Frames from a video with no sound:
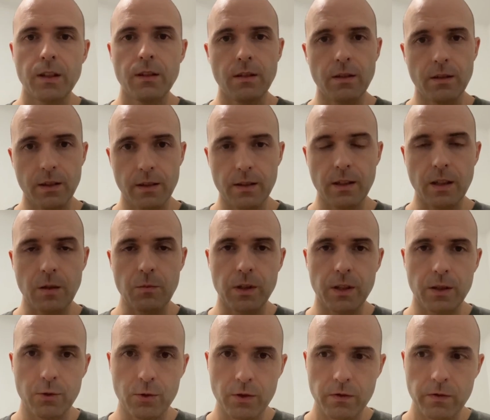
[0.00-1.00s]
And this can be
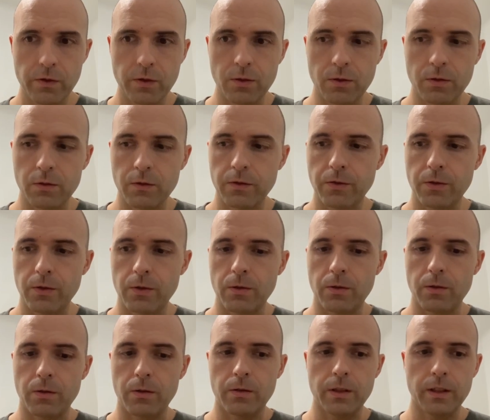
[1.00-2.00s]
useful
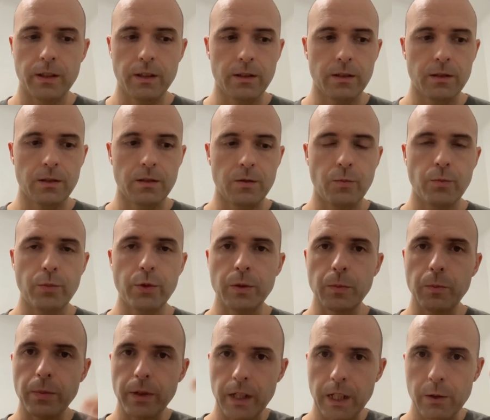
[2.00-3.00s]
for
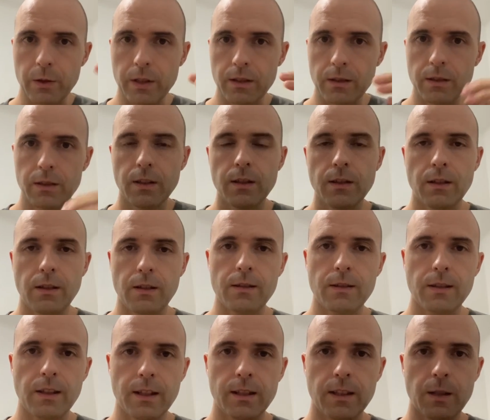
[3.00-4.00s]
preparing a
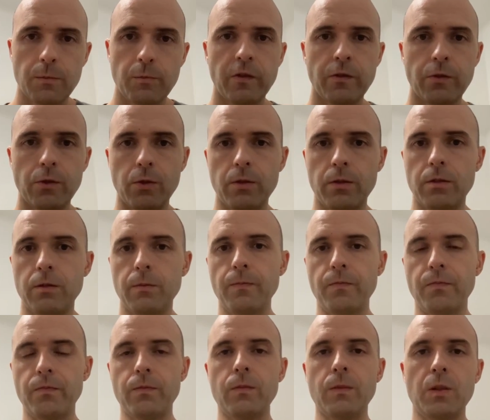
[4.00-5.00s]
setup for
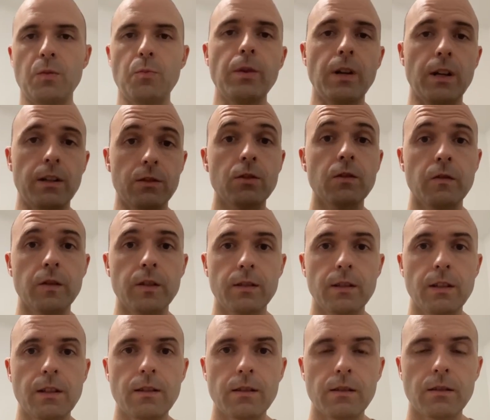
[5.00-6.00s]
a part of the
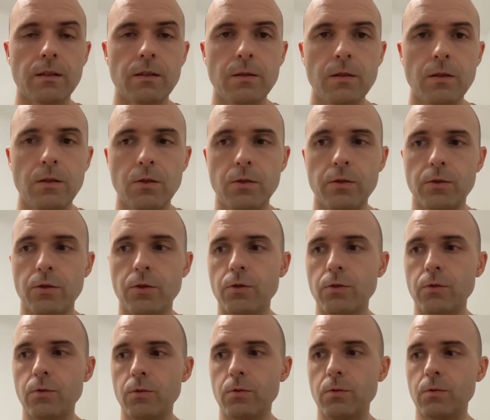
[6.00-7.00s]
test, or
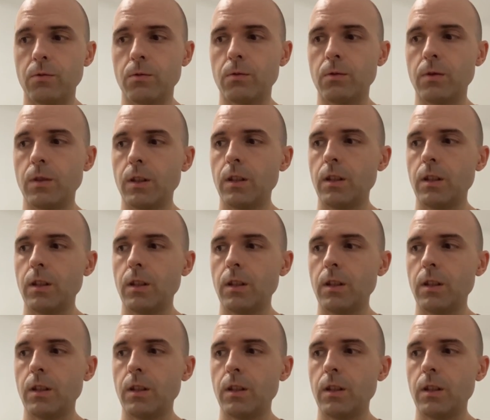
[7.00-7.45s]
to